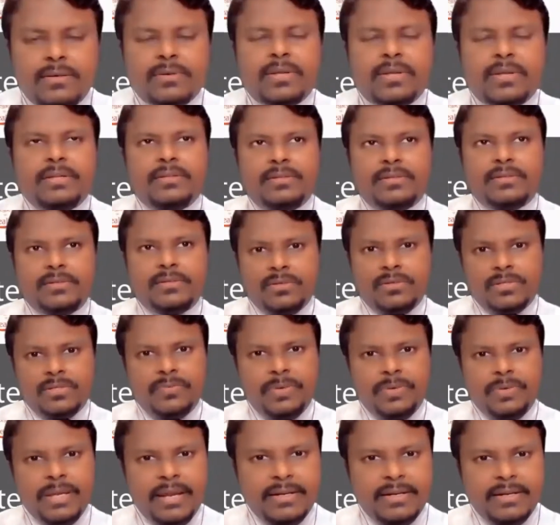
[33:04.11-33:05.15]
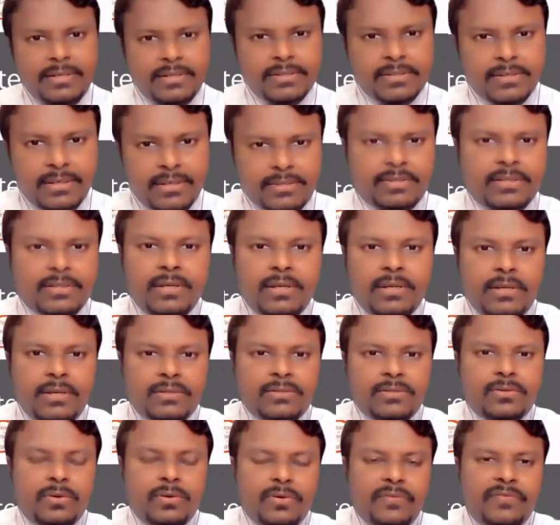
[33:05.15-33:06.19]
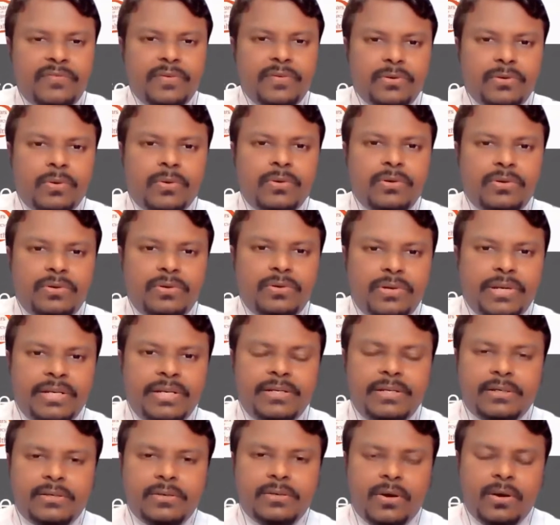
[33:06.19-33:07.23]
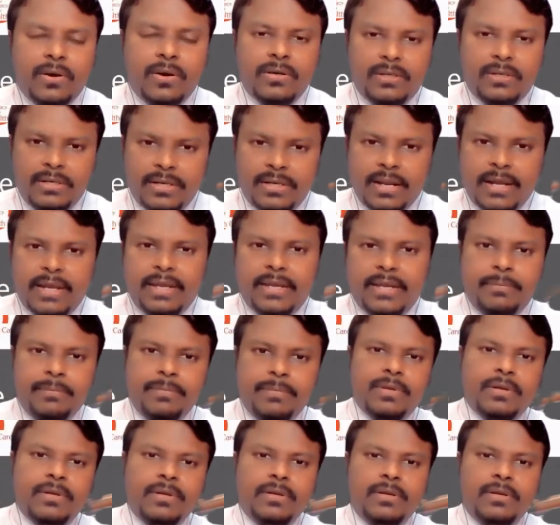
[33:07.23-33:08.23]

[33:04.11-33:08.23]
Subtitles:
okay, this also we had discussed. So if we don't treat it on time,